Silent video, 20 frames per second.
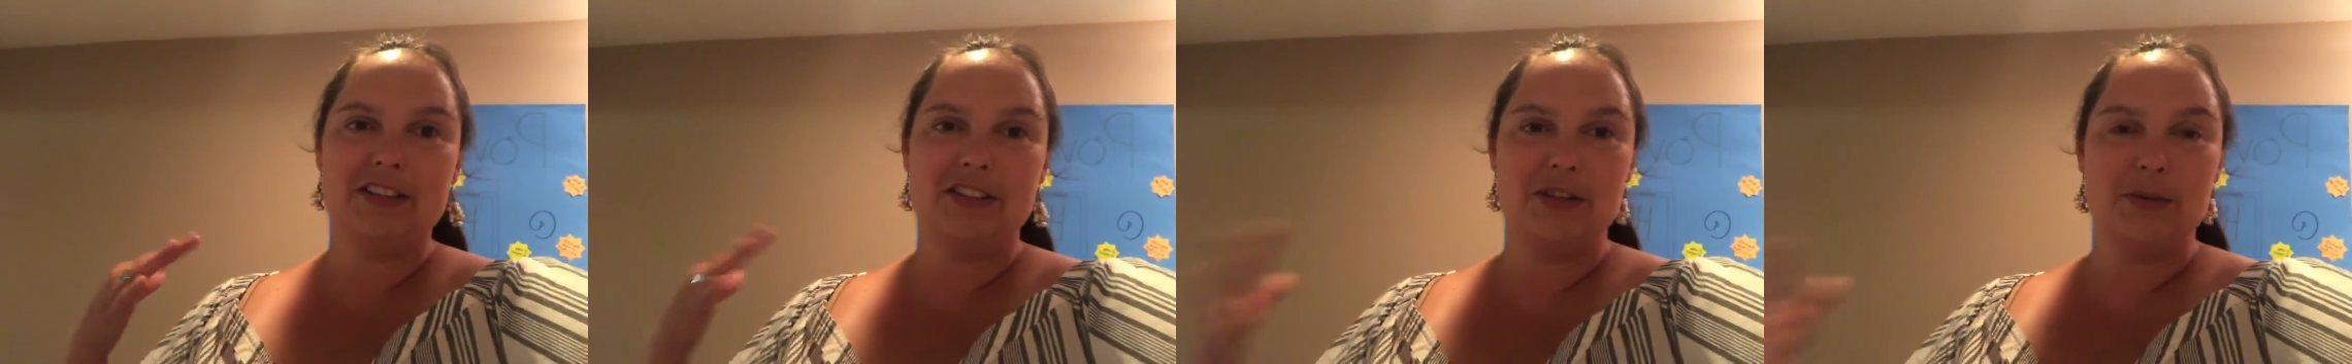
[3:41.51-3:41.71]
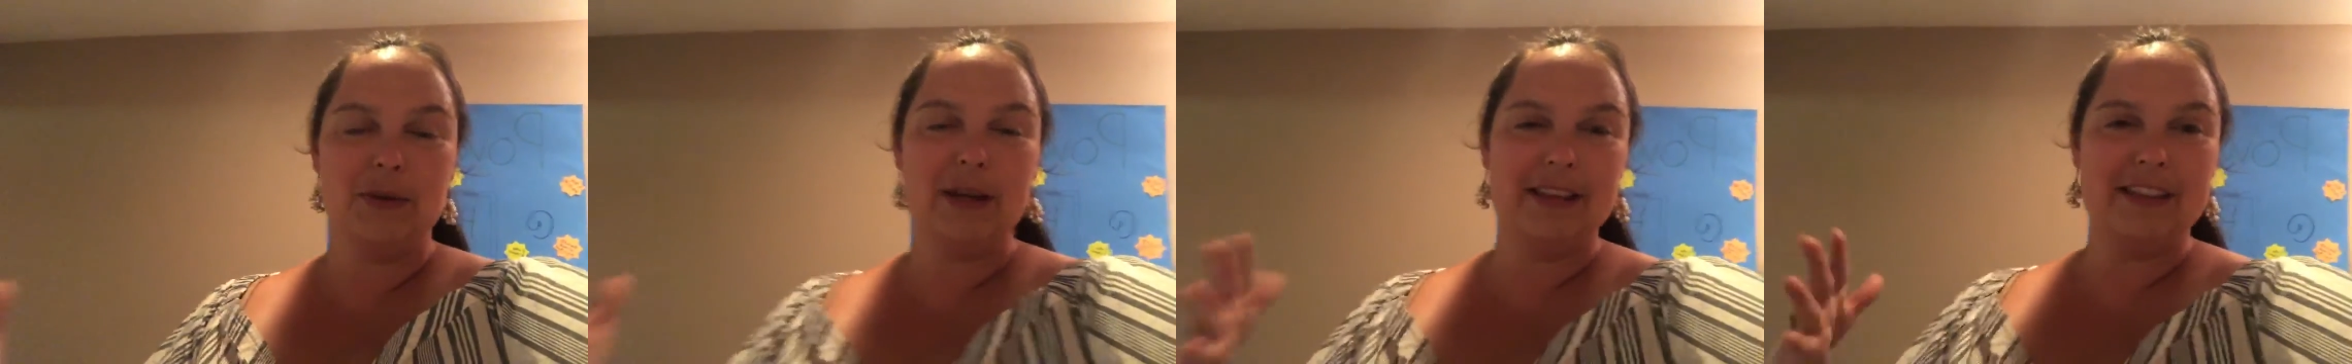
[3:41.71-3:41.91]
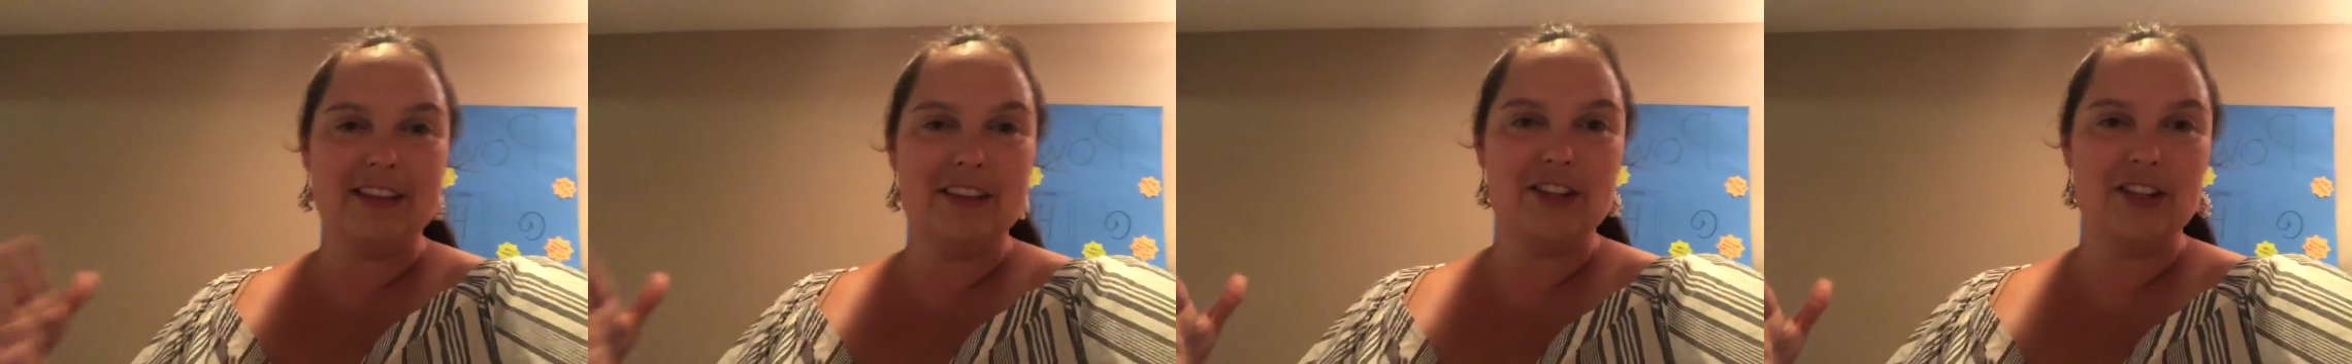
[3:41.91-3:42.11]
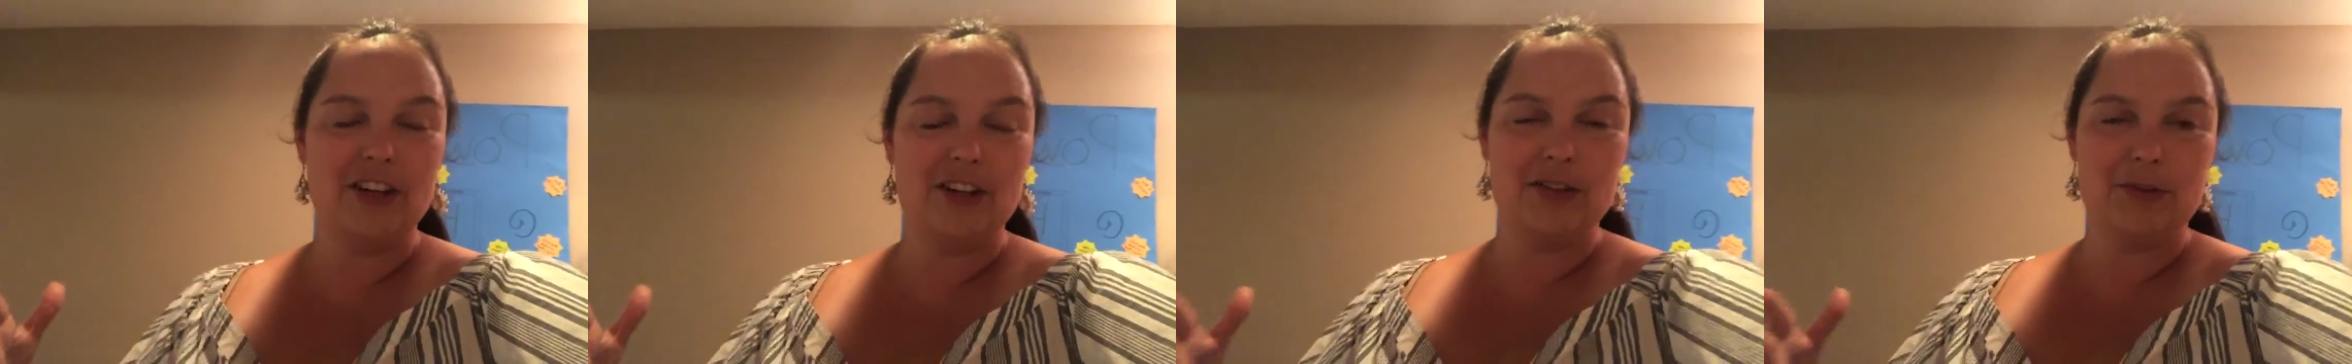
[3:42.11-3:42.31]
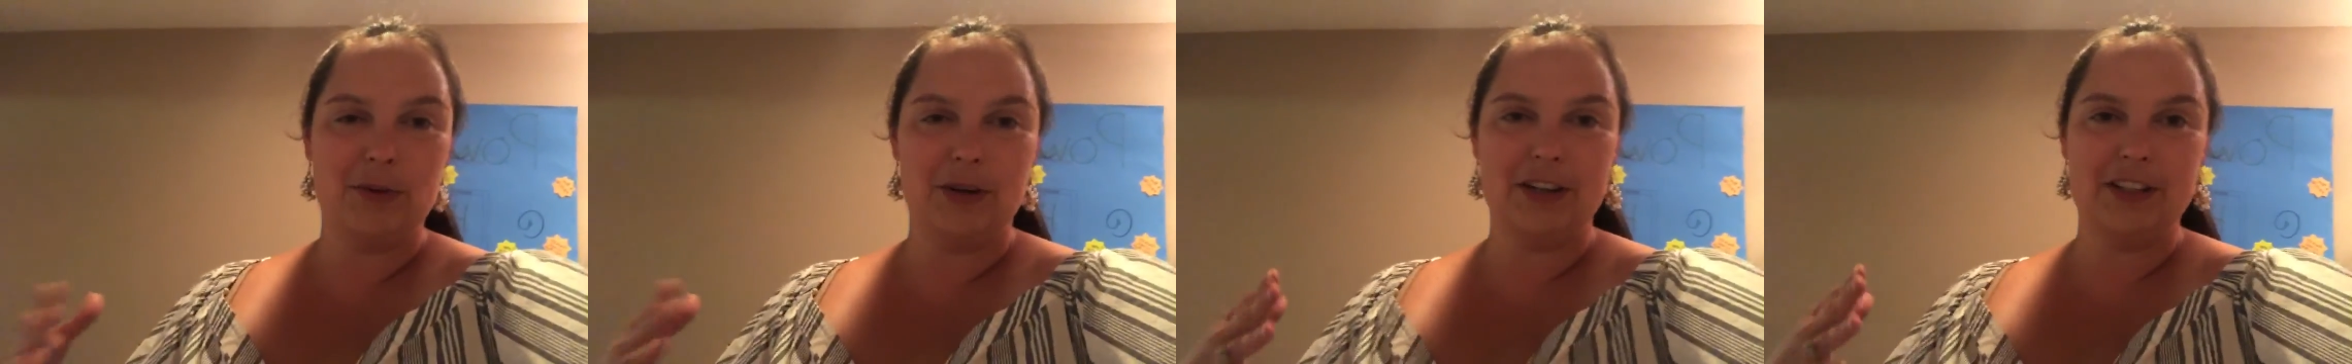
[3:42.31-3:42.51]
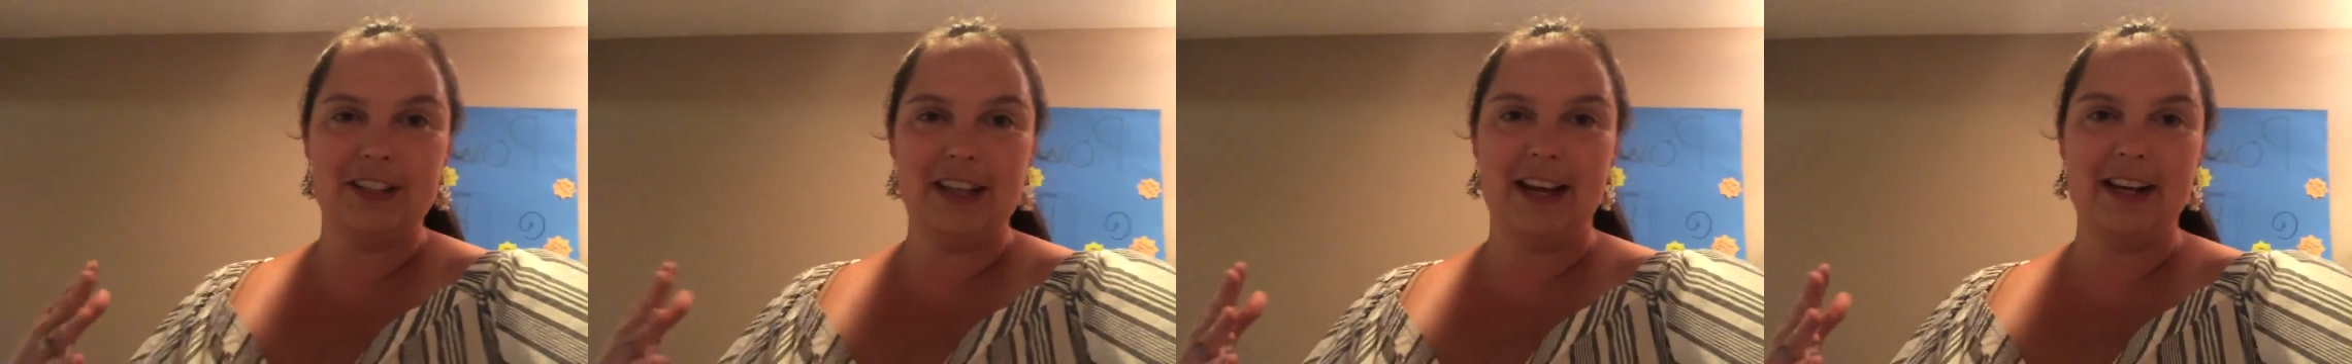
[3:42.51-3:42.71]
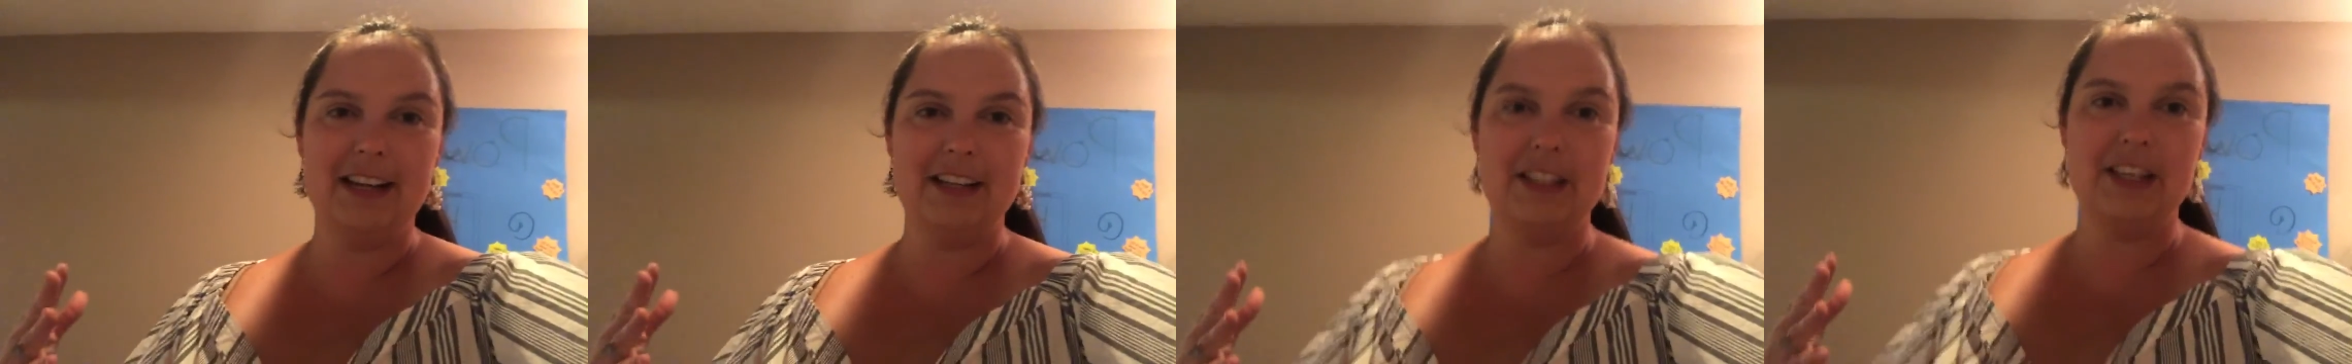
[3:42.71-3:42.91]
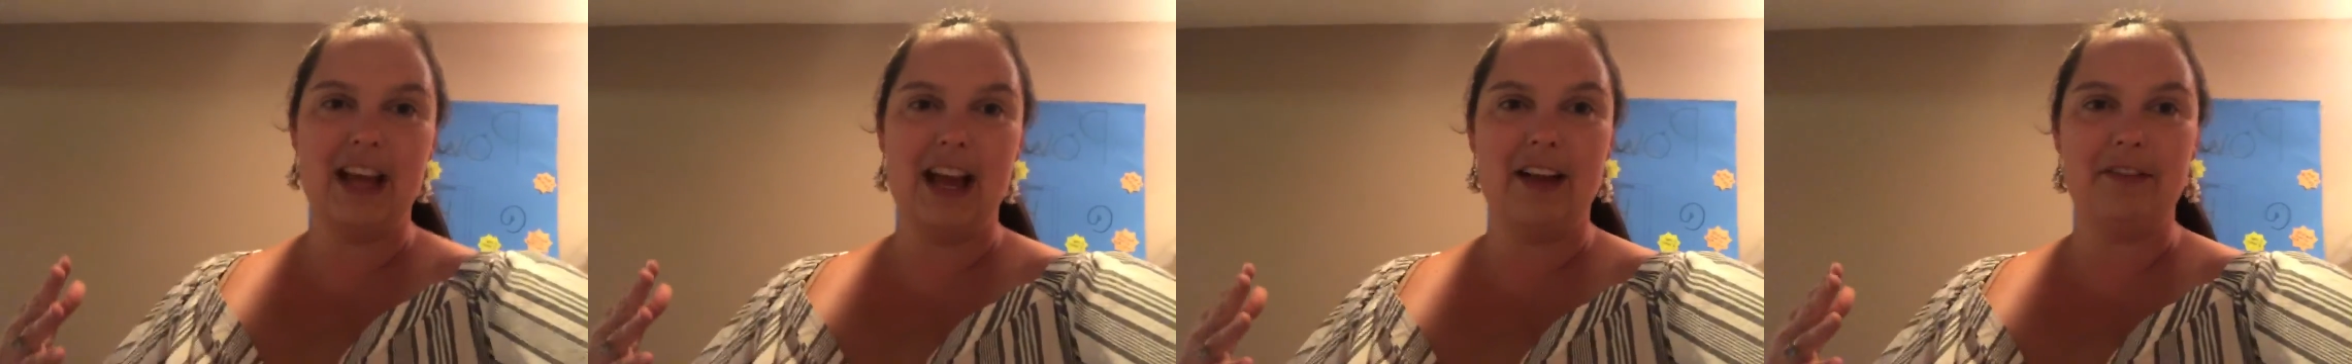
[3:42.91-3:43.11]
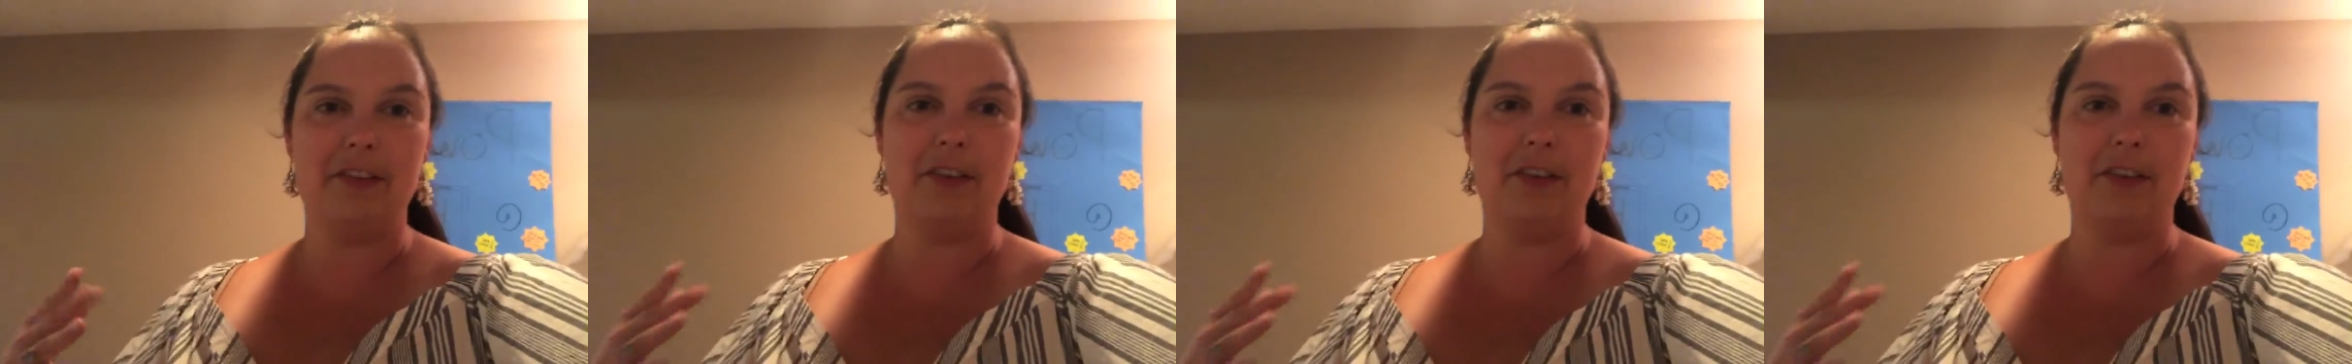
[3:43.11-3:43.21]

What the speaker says: doing this year is we're excited to have